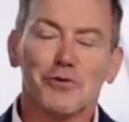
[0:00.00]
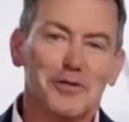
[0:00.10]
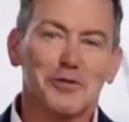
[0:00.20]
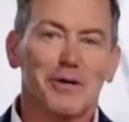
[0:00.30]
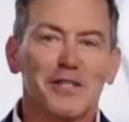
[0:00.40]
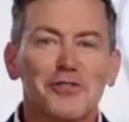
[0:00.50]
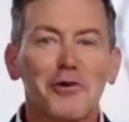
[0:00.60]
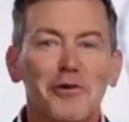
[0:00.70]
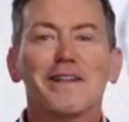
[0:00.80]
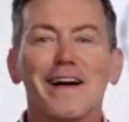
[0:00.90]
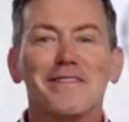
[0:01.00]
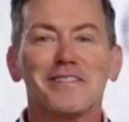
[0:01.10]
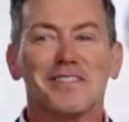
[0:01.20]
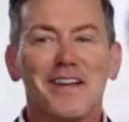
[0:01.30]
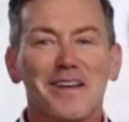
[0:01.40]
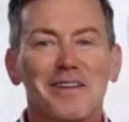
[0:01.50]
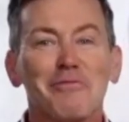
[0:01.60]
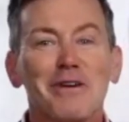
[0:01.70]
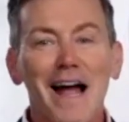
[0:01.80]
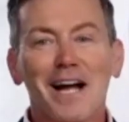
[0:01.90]
So I started on this
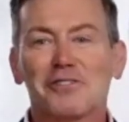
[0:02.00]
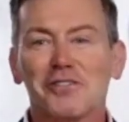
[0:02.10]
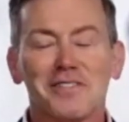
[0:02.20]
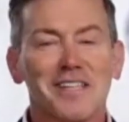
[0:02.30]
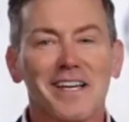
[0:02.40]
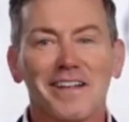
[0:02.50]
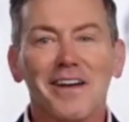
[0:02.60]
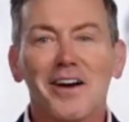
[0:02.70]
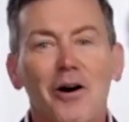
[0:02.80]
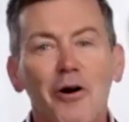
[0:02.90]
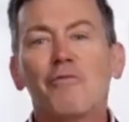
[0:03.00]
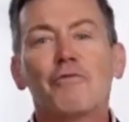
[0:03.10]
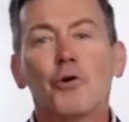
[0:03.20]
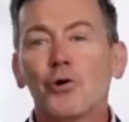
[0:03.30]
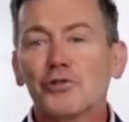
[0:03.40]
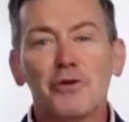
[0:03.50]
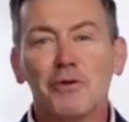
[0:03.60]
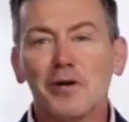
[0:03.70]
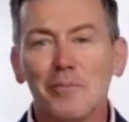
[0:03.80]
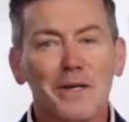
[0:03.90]
reaction to say, "Oh, of course it wouldn't be.